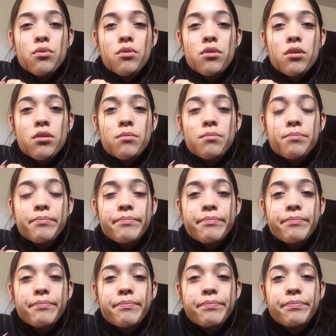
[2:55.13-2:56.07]
I
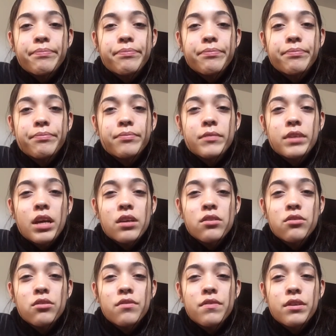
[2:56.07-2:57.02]

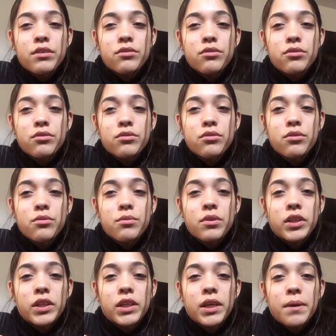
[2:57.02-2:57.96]
don't know if I should use the
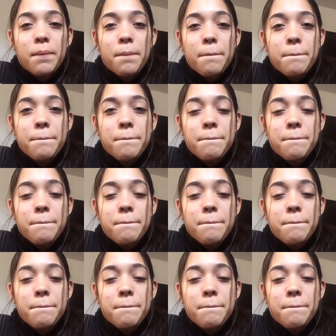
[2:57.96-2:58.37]
real name.